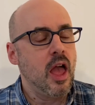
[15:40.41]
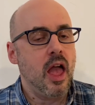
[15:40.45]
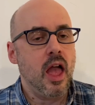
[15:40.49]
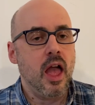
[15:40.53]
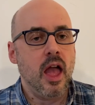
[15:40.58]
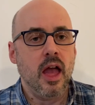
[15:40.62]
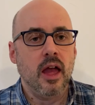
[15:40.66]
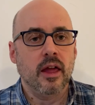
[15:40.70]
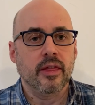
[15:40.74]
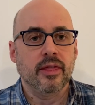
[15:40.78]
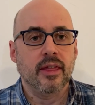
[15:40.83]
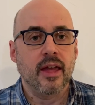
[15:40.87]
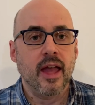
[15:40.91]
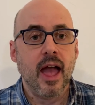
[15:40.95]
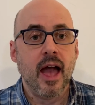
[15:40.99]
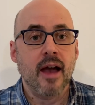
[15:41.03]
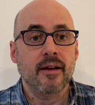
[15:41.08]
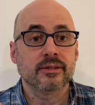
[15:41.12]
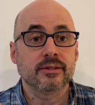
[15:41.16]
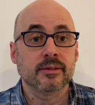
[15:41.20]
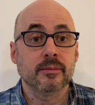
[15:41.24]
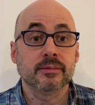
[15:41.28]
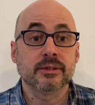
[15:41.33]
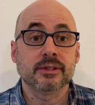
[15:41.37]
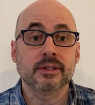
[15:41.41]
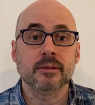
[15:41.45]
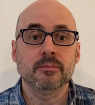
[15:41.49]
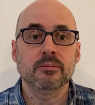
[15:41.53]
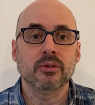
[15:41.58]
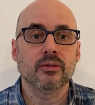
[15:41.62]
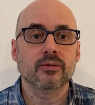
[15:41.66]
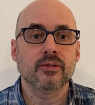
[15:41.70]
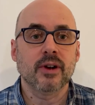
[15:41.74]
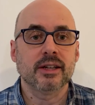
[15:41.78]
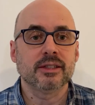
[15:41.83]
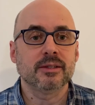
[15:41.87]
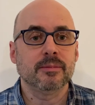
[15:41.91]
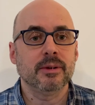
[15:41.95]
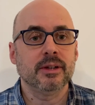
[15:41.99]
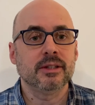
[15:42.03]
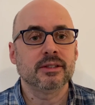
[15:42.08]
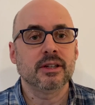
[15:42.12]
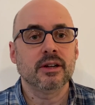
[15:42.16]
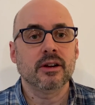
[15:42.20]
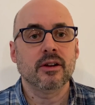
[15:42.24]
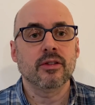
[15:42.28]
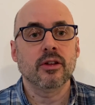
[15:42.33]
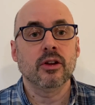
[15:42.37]
and they have some simple recipes
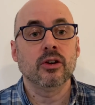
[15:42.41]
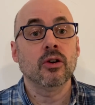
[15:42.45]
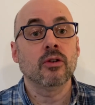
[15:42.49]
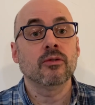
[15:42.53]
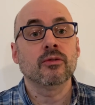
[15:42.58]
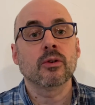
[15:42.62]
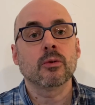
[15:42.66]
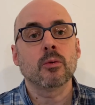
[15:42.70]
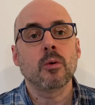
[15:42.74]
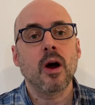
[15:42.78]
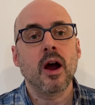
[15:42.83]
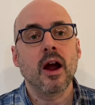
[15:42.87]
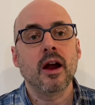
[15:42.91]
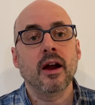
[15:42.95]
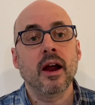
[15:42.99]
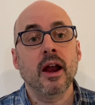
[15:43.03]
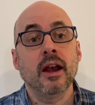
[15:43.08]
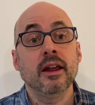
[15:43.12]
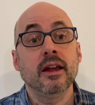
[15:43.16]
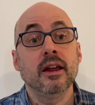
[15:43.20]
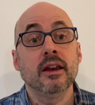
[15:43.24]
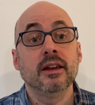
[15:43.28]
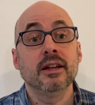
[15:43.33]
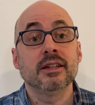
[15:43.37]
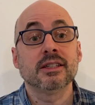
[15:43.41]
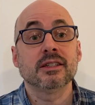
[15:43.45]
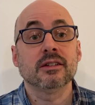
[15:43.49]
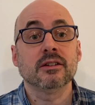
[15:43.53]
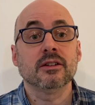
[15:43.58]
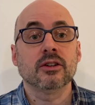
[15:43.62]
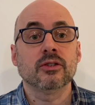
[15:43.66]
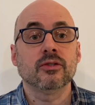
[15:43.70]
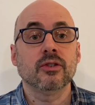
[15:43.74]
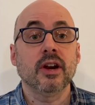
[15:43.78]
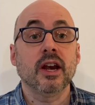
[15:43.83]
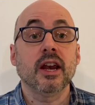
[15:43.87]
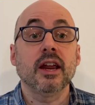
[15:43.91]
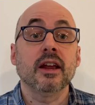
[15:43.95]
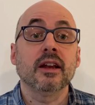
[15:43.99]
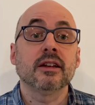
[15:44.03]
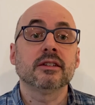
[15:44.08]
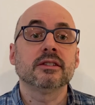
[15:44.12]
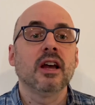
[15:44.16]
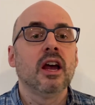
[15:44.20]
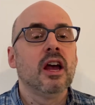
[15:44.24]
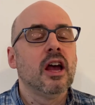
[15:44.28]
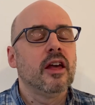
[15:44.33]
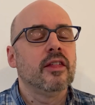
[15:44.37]
here that don't require any additional ingredients.